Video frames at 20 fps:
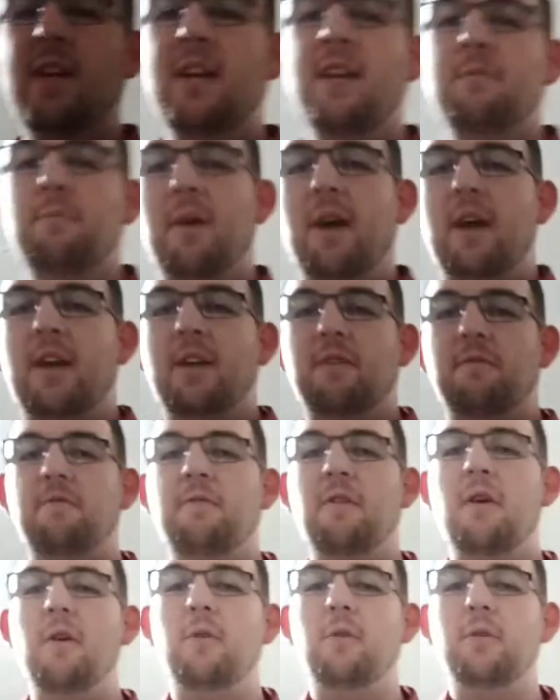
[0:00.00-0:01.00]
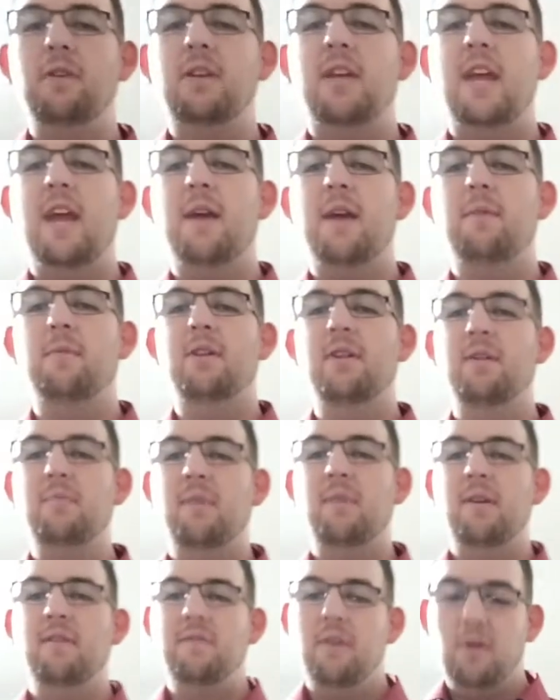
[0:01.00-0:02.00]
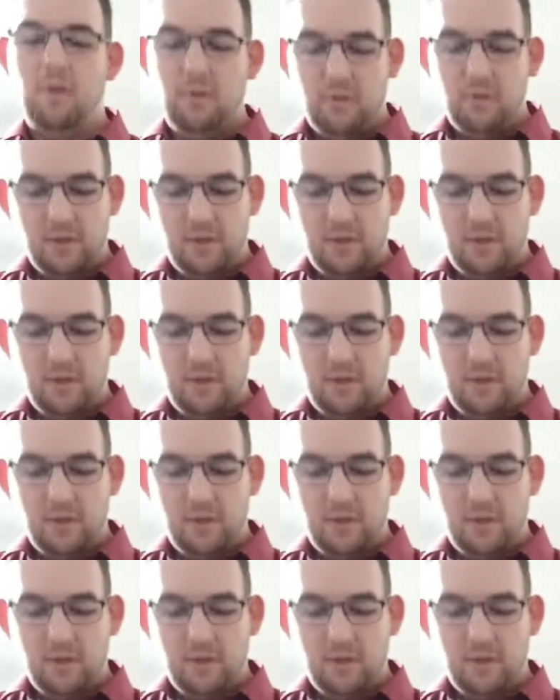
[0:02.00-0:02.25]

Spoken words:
my phone camera and my phone